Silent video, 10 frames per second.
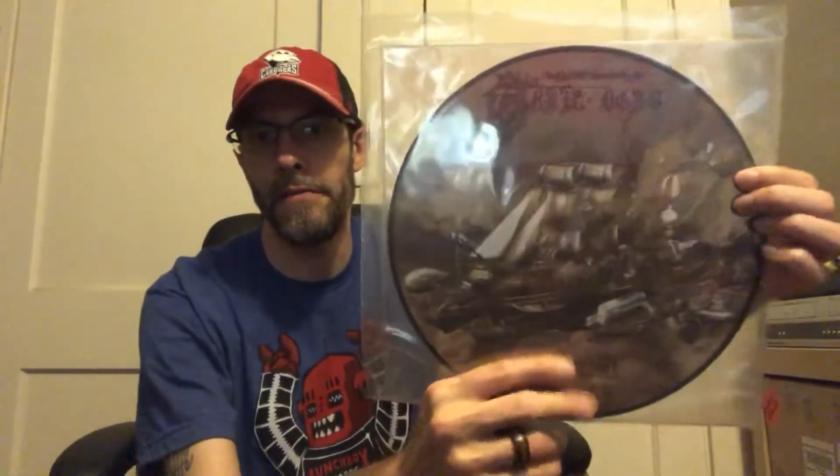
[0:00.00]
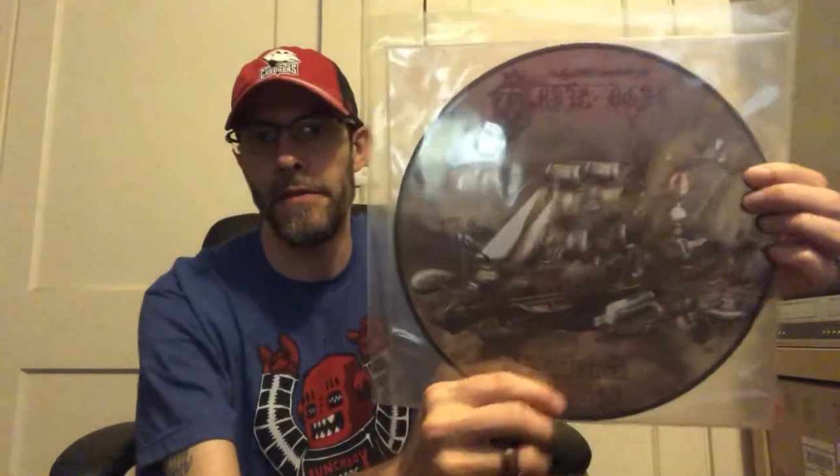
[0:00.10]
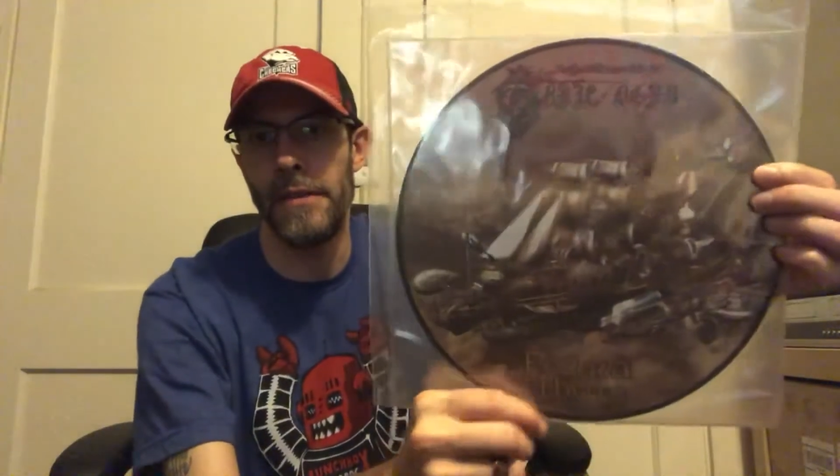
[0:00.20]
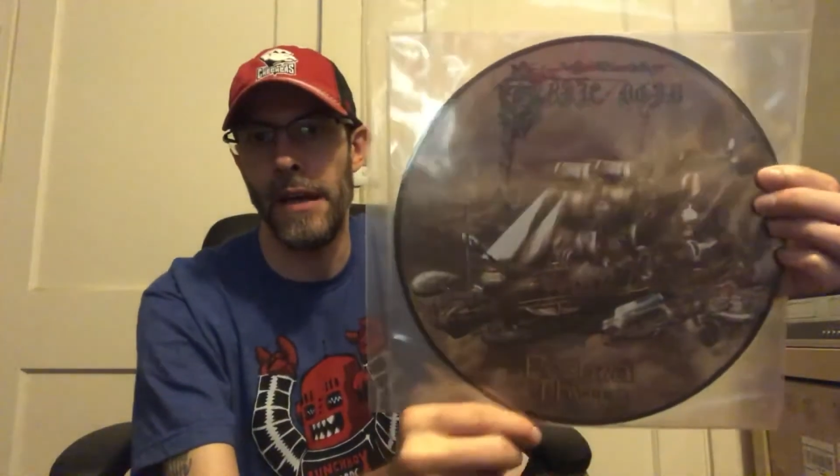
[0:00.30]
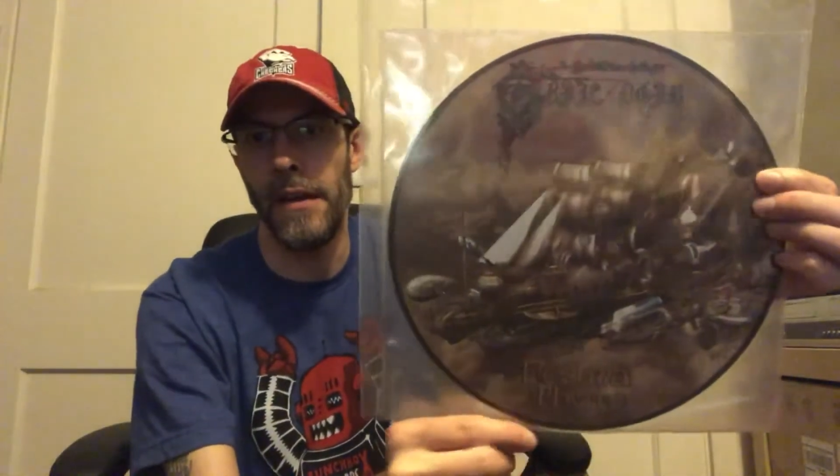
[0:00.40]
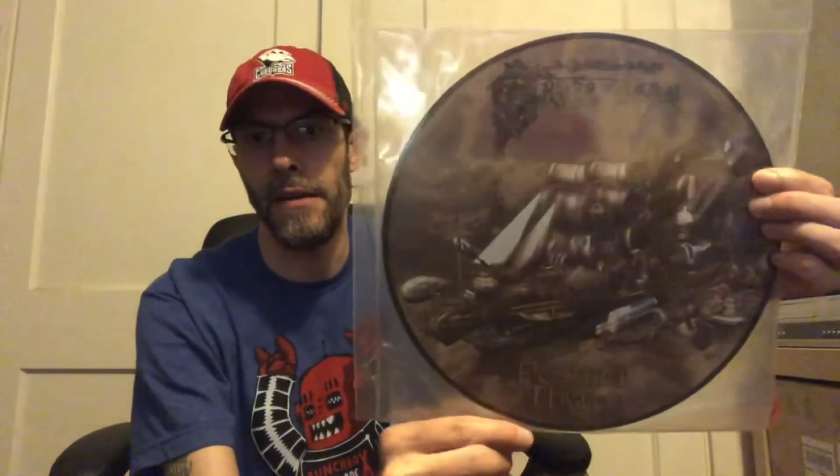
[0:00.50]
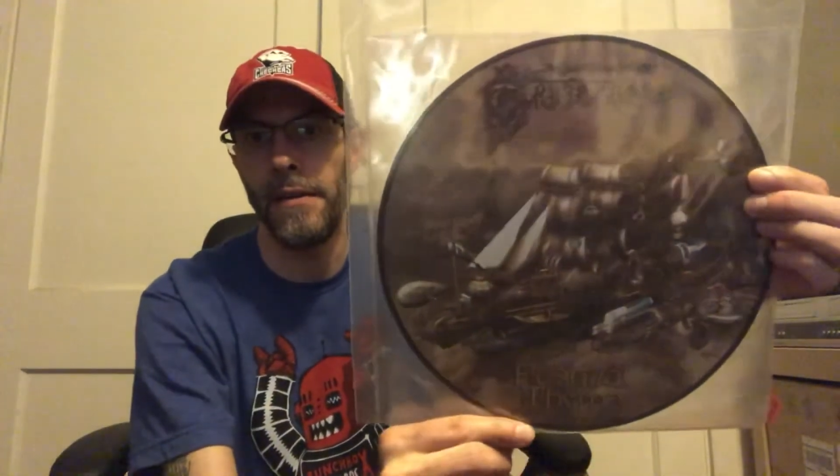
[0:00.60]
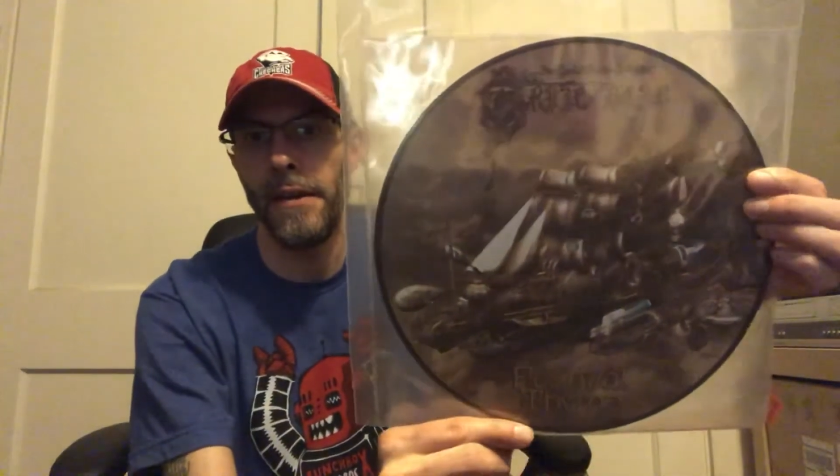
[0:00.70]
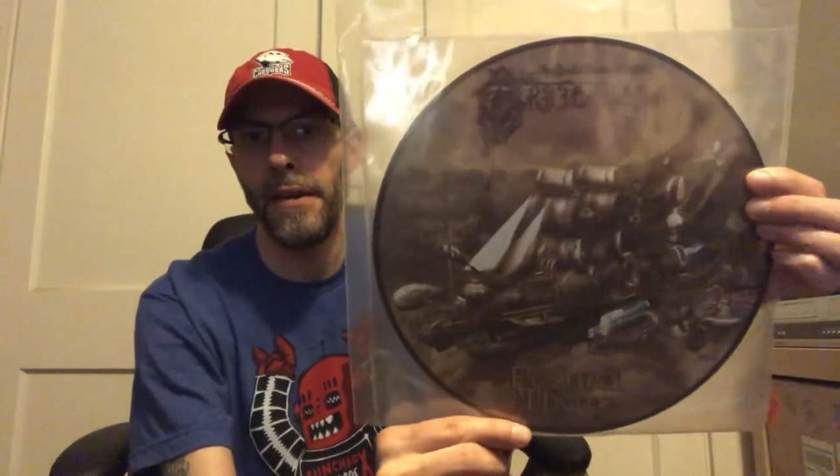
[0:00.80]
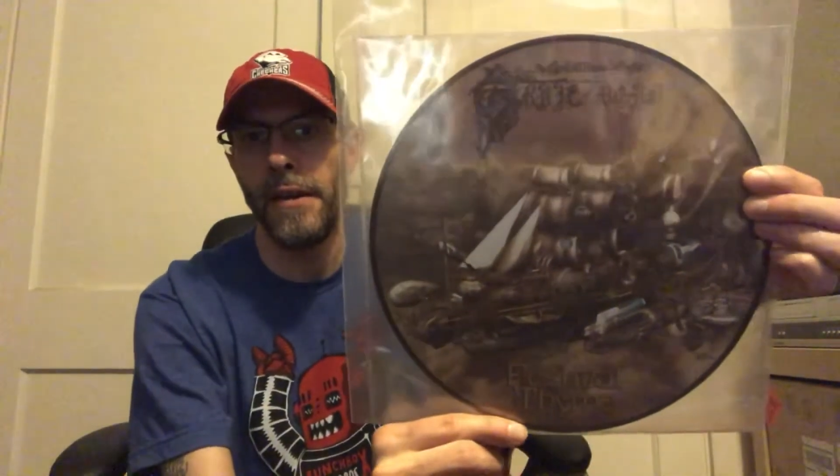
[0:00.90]
of Dead,
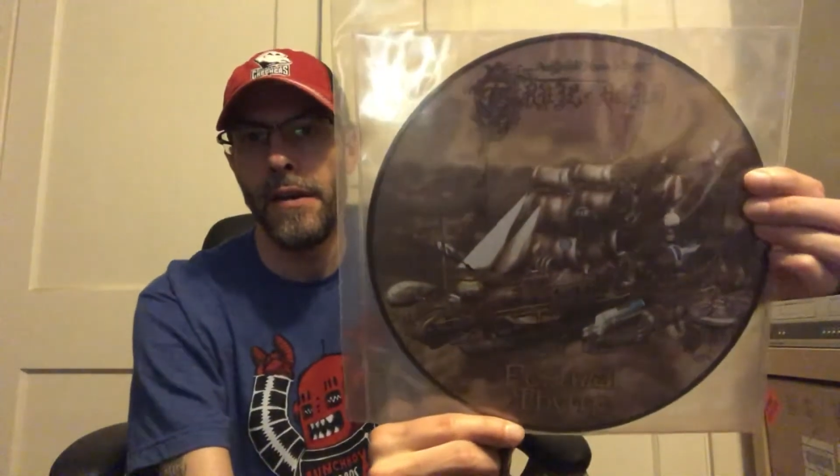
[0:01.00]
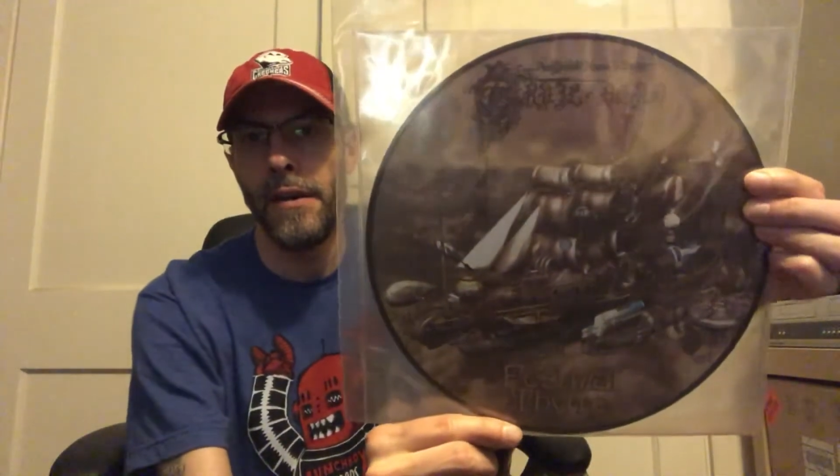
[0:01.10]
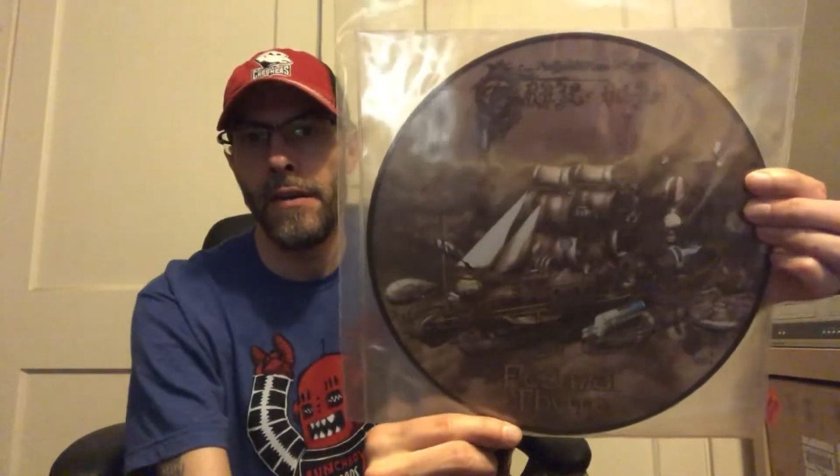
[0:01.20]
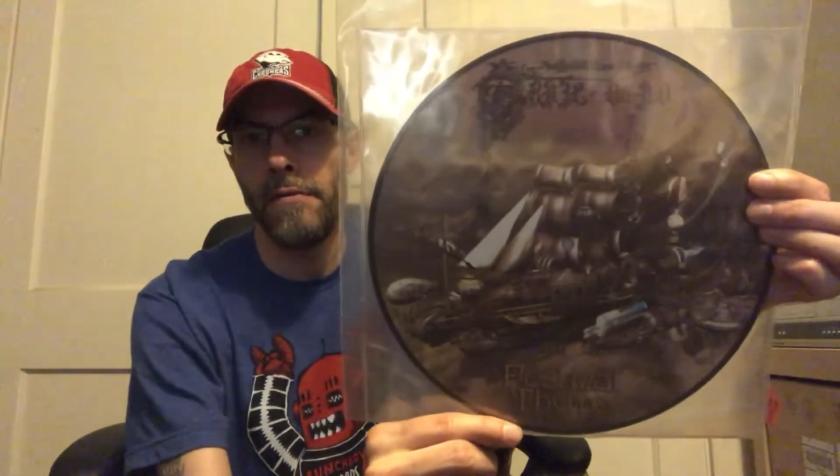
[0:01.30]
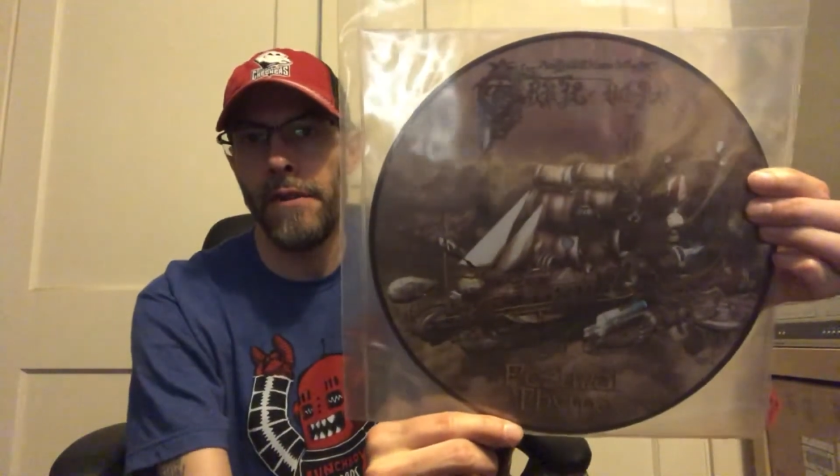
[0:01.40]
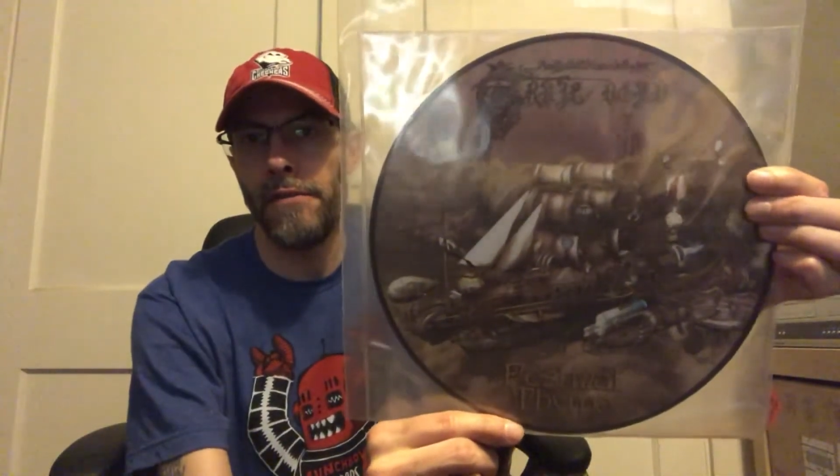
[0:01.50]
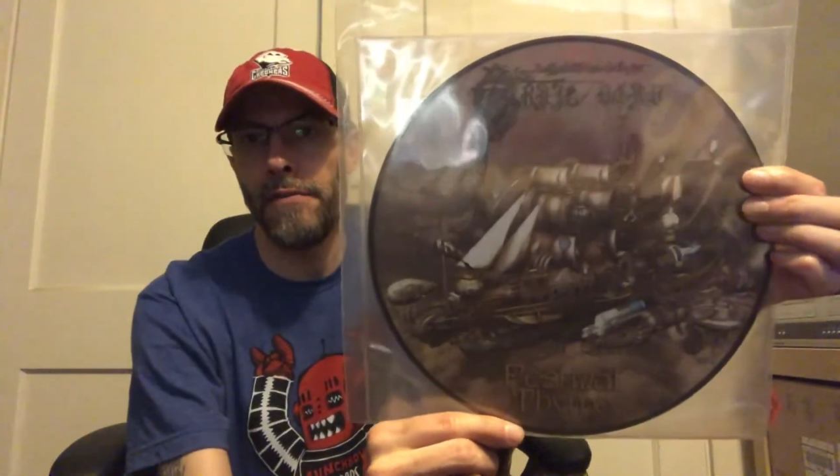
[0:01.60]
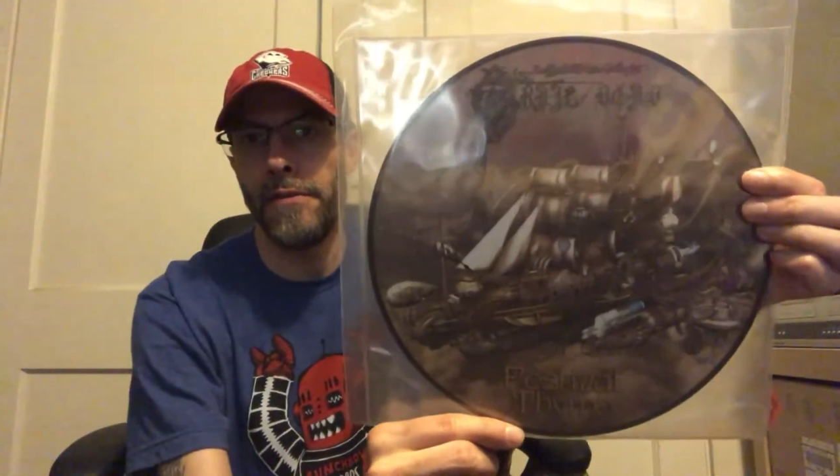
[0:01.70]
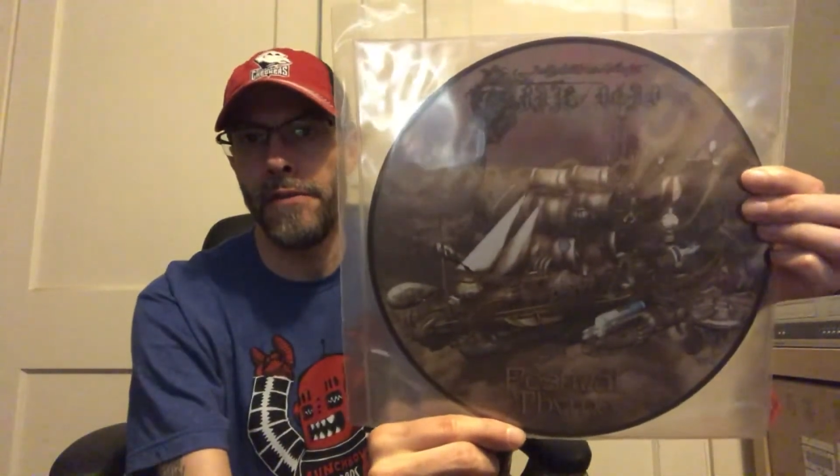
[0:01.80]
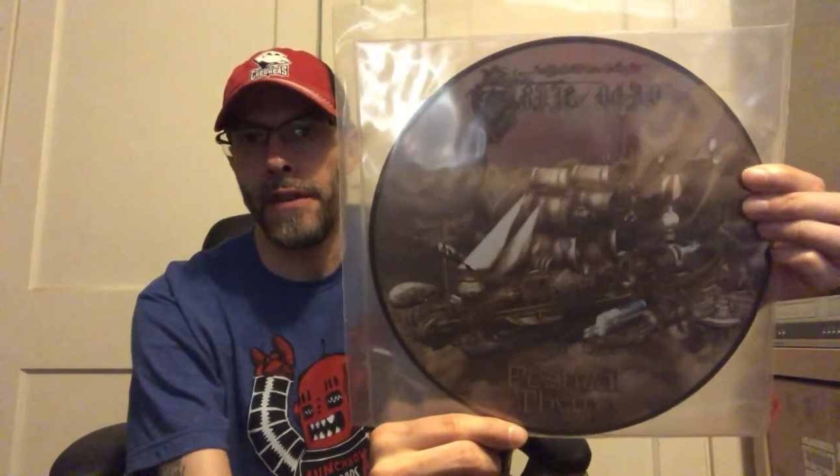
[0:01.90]

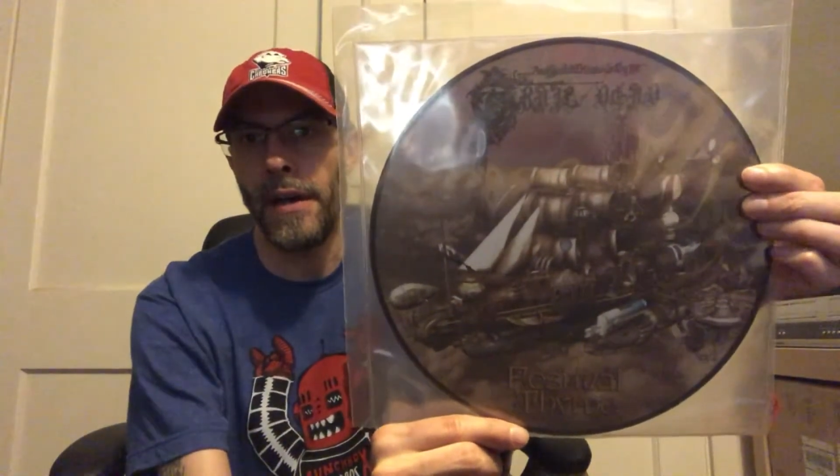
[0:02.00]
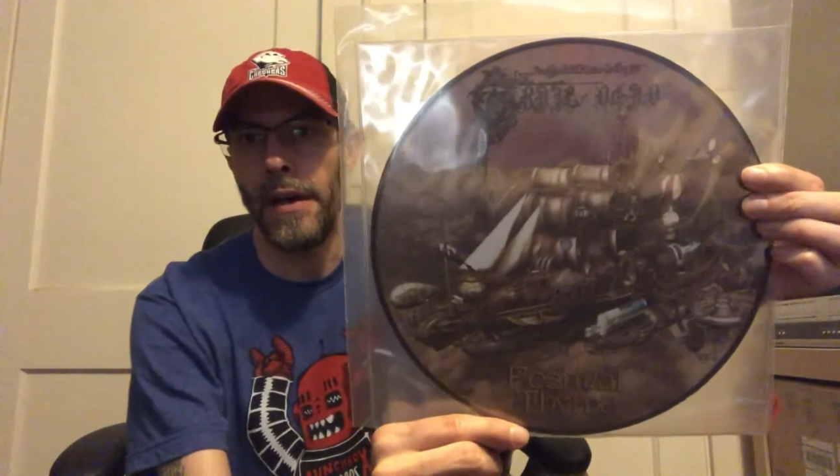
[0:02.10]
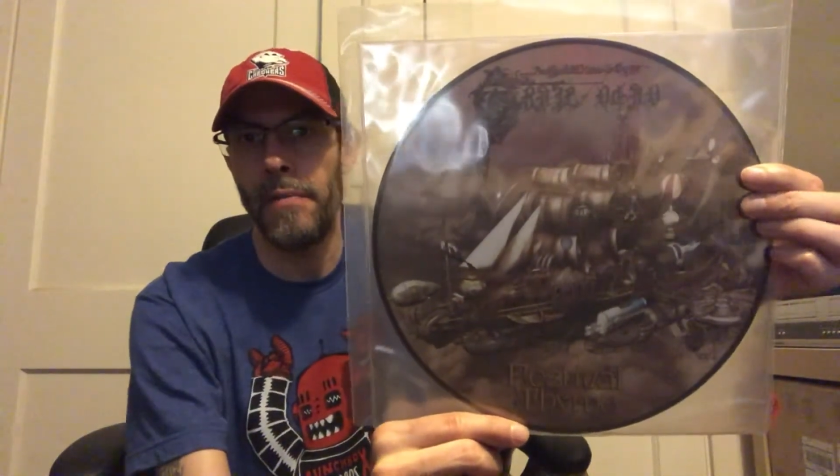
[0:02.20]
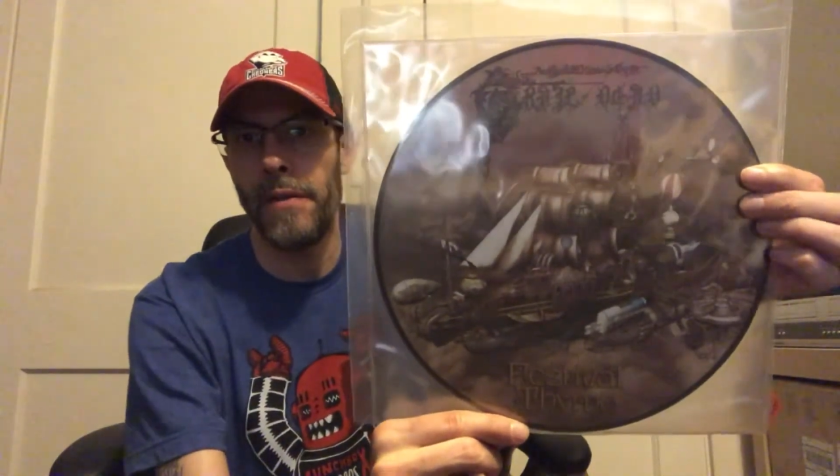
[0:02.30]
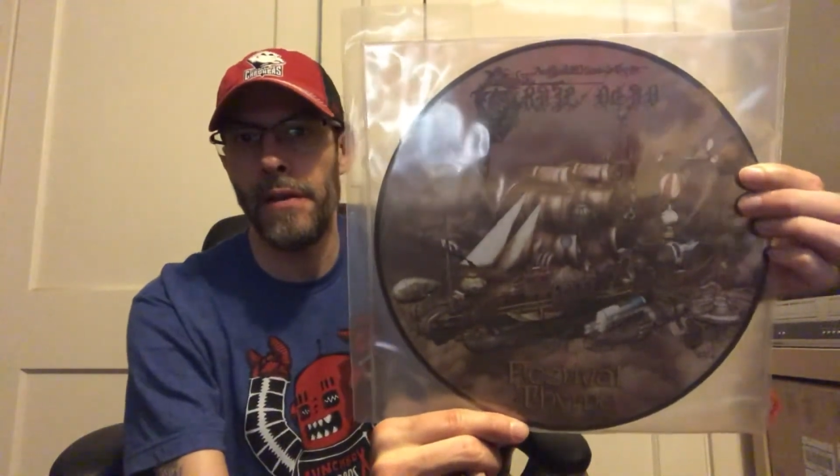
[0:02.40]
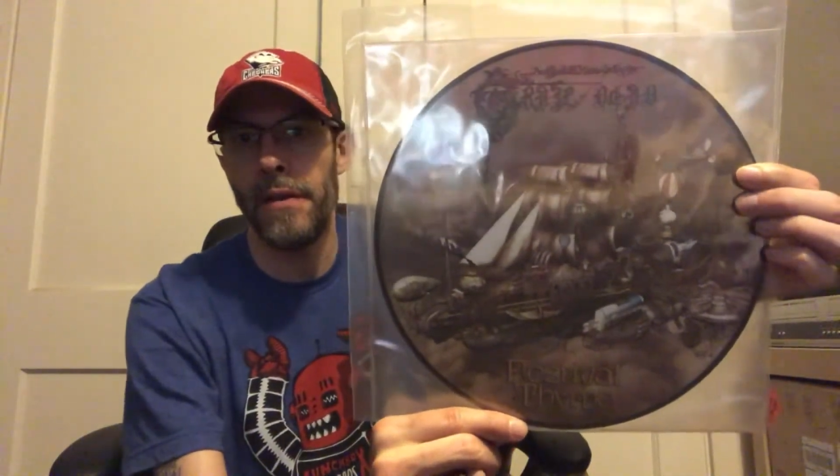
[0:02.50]
Festival Time.